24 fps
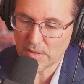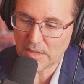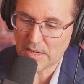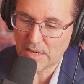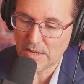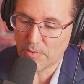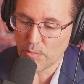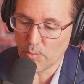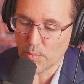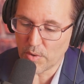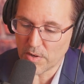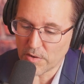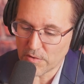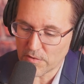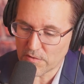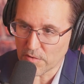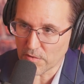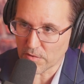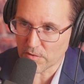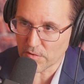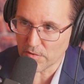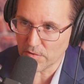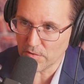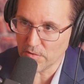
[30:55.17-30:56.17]
And in the Winner's
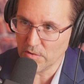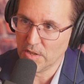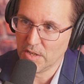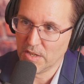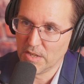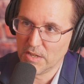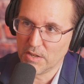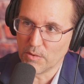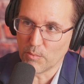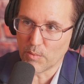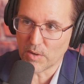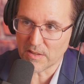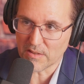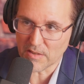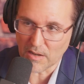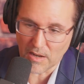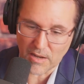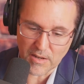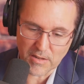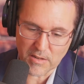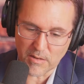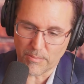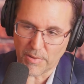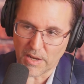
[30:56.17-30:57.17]
Circle, we
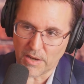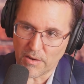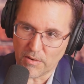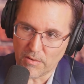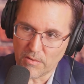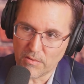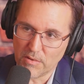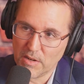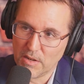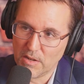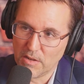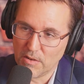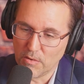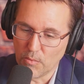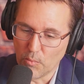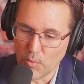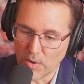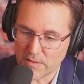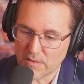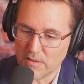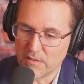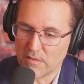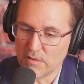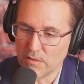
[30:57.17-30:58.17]
talk about
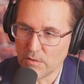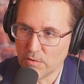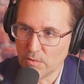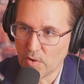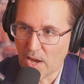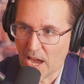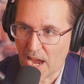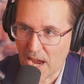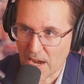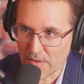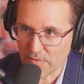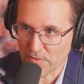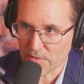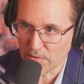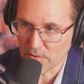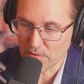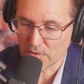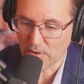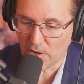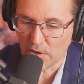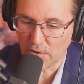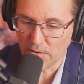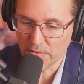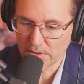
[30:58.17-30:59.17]
what to do
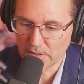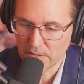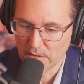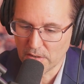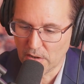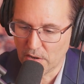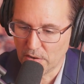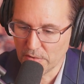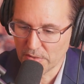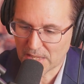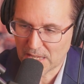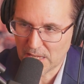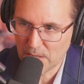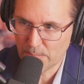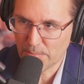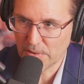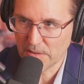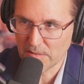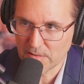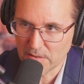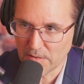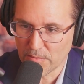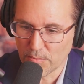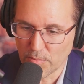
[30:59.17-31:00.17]
after all the
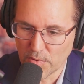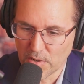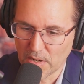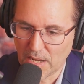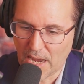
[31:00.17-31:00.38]
keeping stuff.